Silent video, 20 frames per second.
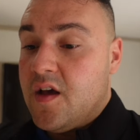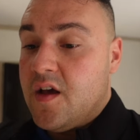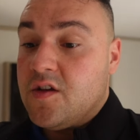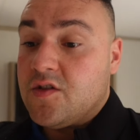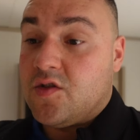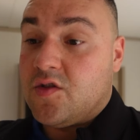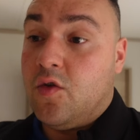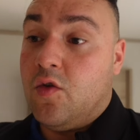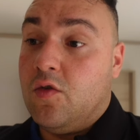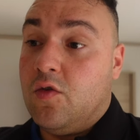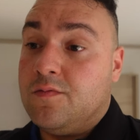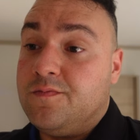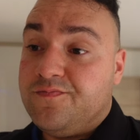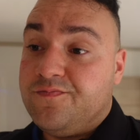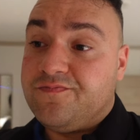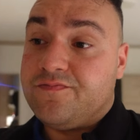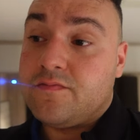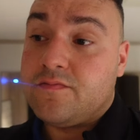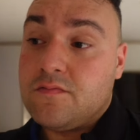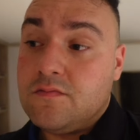So
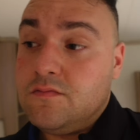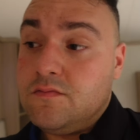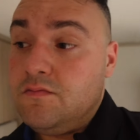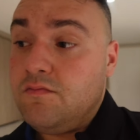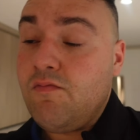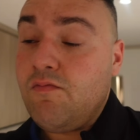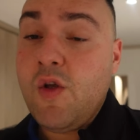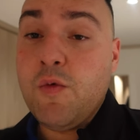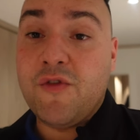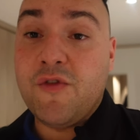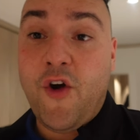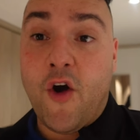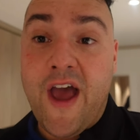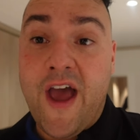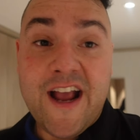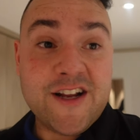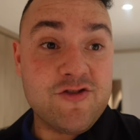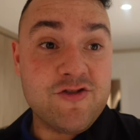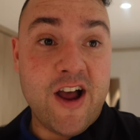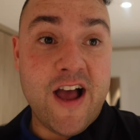we've got
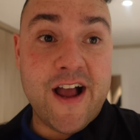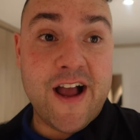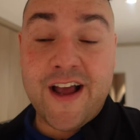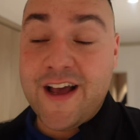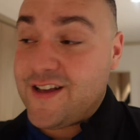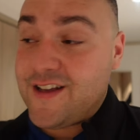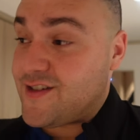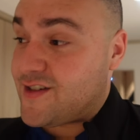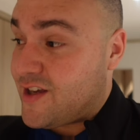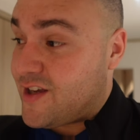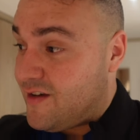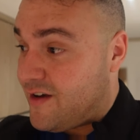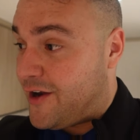extra hangers,